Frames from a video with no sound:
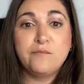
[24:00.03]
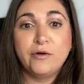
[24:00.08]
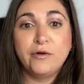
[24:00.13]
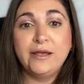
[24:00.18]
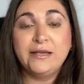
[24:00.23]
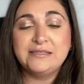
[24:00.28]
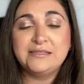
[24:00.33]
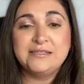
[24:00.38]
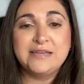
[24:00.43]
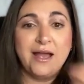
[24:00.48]

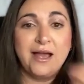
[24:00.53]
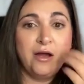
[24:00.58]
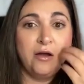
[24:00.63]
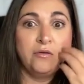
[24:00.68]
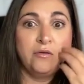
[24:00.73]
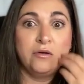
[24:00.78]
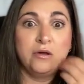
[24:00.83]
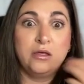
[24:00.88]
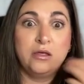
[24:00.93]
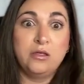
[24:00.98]
breaks
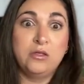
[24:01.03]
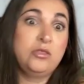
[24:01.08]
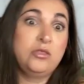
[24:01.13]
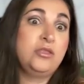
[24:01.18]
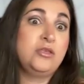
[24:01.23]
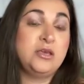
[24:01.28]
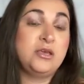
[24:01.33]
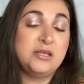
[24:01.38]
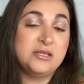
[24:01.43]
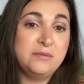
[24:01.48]
down
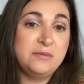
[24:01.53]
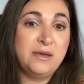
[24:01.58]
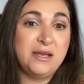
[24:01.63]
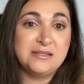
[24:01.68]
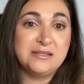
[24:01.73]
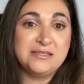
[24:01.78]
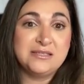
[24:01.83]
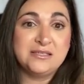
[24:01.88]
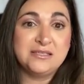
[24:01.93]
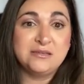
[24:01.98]
the
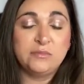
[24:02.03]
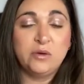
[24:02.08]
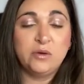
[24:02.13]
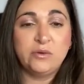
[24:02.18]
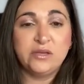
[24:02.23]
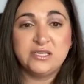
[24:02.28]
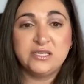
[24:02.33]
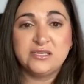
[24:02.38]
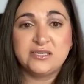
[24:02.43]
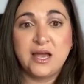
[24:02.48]
demand system that
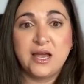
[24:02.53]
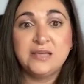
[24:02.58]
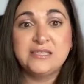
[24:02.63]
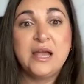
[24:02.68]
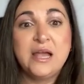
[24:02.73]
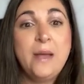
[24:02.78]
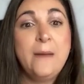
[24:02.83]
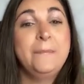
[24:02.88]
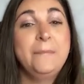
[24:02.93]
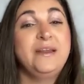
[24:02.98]
we discussed.
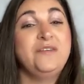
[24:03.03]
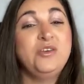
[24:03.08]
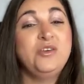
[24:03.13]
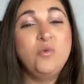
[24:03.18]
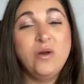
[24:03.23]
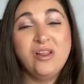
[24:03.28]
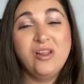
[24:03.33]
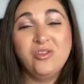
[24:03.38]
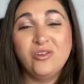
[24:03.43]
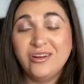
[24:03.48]
But if you
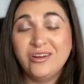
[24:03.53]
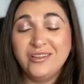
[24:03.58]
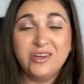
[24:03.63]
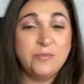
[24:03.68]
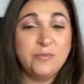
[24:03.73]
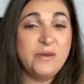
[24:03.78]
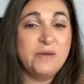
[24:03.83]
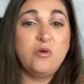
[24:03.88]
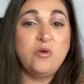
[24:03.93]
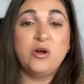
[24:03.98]
want to learn a little
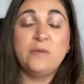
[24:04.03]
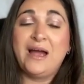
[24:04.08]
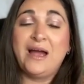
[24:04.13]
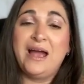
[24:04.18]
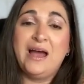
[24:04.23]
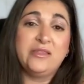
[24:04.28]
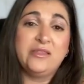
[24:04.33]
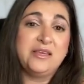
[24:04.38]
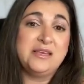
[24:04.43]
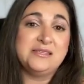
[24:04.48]
bit more about
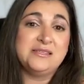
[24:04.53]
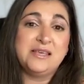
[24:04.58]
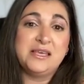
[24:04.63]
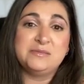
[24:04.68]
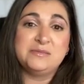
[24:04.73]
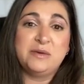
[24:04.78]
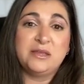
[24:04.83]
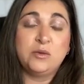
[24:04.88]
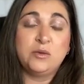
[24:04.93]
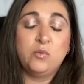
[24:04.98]
how the
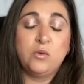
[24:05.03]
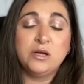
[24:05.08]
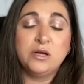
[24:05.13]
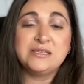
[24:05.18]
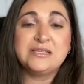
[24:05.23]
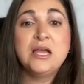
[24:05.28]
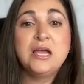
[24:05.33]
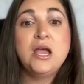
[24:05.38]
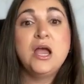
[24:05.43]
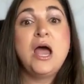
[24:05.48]
EasyS method
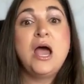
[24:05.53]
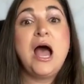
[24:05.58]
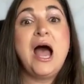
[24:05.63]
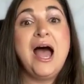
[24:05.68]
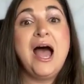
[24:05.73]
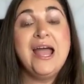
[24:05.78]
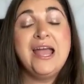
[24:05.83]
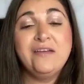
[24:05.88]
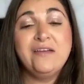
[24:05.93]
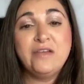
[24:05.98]
works,
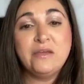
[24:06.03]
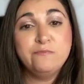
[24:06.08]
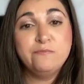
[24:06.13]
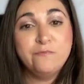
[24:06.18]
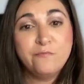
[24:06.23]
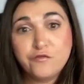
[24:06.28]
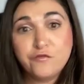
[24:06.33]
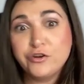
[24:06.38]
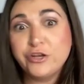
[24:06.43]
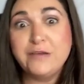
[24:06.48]
I have a
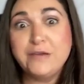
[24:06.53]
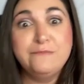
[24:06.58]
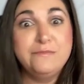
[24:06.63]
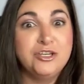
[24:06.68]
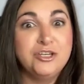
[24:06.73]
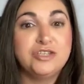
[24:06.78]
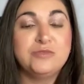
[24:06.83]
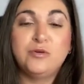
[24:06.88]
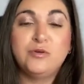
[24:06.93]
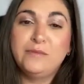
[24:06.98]
free
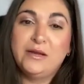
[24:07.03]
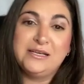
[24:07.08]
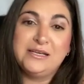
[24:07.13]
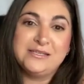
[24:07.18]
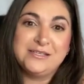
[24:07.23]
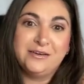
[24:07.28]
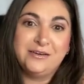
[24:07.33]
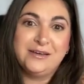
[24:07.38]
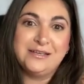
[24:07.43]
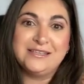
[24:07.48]
bingeable mini
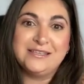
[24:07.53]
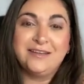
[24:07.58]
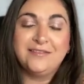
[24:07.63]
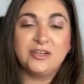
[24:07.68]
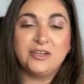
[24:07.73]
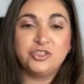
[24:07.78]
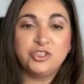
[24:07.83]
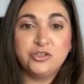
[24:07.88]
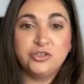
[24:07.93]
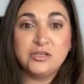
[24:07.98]
series that
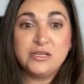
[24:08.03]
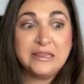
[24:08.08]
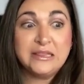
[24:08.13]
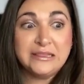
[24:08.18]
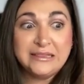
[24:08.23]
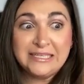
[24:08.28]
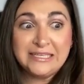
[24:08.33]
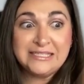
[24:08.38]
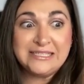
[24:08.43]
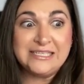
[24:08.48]
allows you to
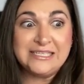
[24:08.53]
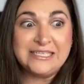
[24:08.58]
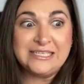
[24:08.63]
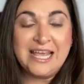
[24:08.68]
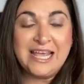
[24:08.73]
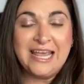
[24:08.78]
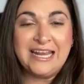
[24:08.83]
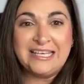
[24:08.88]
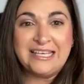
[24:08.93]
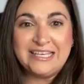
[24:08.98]
listen
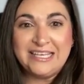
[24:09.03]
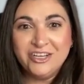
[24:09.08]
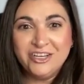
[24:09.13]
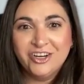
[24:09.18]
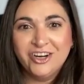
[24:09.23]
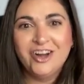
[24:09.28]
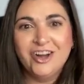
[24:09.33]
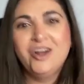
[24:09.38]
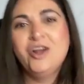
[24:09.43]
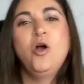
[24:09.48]
and
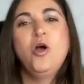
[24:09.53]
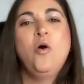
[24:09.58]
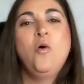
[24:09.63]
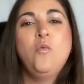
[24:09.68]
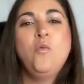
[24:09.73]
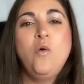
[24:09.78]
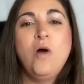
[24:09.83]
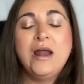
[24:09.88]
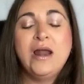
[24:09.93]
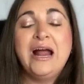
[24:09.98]
hear
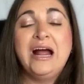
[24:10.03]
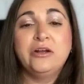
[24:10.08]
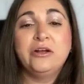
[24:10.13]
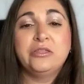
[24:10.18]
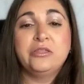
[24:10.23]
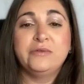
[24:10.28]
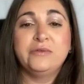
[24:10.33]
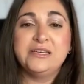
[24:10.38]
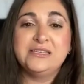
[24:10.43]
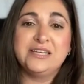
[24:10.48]
what our
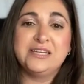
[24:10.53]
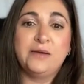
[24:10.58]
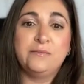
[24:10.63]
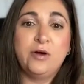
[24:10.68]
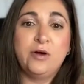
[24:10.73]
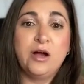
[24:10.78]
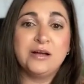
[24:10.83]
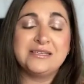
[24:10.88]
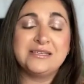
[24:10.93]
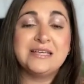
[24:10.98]
3-step
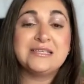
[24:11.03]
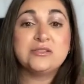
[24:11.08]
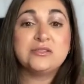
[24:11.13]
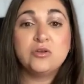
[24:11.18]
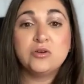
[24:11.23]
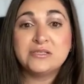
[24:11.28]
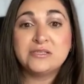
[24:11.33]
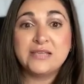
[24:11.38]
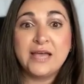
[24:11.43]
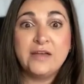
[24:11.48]
process
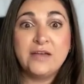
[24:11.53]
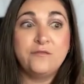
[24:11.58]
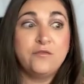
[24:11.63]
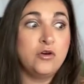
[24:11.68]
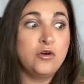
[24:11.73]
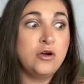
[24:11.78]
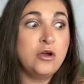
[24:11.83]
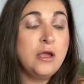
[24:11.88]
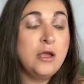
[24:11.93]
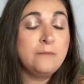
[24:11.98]
looks like
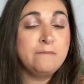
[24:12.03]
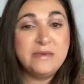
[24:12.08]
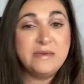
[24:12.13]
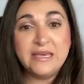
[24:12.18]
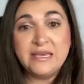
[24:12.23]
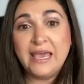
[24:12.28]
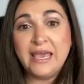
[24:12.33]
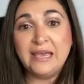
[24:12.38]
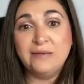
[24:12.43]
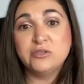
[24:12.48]
for
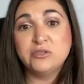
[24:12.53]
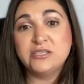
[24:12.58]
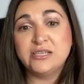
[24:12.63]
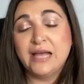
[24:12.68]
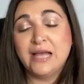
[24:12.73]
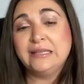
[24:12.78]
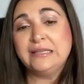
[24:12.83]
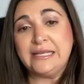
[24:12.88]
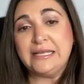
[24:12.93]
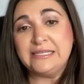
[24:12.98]
being able to
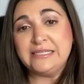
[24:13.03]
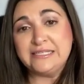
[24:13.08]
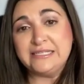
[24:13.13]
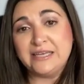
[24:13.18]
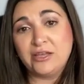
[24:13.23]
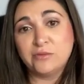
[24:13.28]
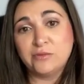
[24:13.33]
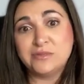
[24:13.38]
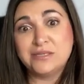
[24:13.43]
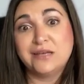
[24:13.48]
get leads to
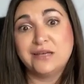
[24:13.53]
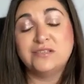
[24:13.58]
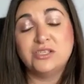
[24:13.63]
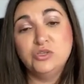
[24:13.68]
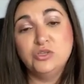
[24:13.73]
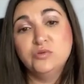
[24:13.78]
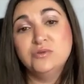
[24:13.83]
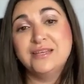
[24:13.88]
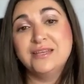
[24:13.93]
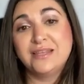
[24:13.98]
sell themselves
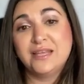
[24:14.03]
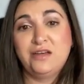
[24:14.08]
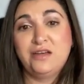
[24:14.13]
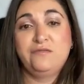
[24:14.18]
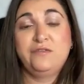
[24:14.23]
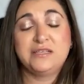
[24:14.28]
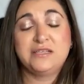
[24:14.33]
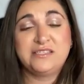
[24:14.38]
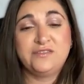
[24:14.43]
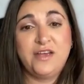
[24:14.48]
using the
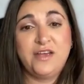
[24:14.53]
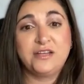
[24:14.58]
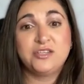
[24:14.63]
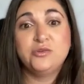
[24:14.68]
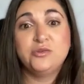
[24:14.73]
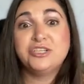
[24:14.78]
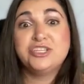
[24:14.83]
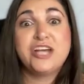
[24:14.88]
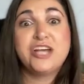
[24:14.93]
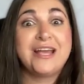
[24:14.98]
Netflix effect. You
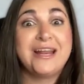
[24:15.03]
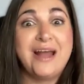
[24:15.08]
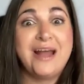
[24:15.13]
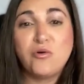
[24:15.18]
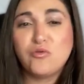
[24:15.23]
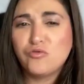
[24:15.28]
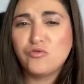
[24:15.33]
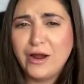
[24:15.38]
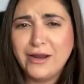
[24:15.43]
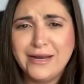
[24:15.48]
can check it
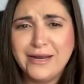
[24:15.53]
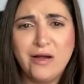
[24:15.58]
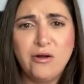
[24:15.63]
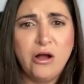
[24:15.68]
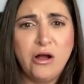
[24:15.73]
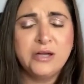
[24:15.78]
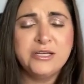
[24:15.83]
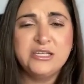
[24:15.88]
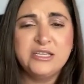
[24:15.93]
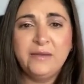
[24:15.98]
out right now
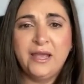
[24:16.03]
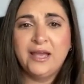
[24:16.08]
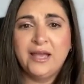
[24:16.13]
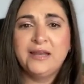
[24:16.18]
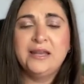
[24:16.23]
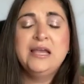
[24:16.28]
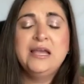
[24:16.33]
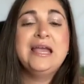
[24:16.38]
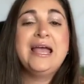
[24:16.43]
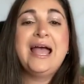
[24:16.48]
on
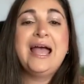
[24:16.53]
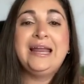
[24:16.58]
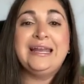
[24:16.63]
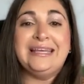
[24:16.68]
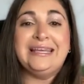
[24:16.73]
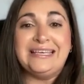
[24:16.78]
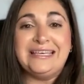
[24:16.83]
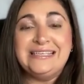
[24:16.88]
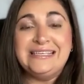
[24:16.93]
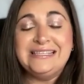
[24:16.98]
demand at
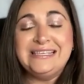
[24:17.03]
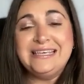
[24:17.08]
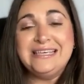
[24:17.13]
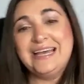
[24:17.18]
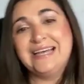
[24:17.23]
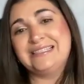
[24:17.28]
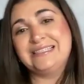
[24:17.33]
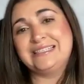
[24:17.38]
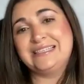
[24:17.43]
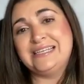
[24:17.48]

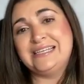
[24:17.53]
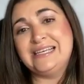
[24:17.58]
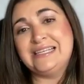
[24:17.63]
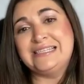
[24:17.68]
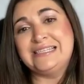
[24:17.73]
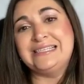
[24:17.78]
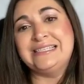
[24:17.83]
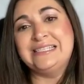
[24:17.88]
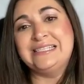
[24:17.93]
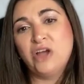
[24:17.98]

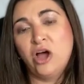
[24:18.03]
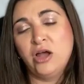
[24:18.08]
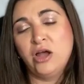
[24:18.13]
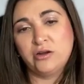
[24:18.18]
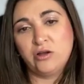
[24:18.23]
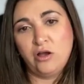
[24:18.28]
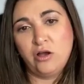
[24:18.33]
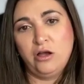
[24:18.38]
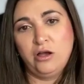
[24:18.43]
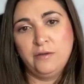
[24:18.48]

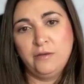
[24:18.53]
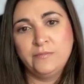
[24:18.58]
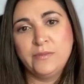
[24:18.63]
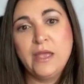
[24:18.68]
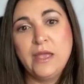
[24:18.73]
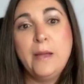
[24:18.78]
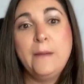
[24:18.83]
easysleads.com.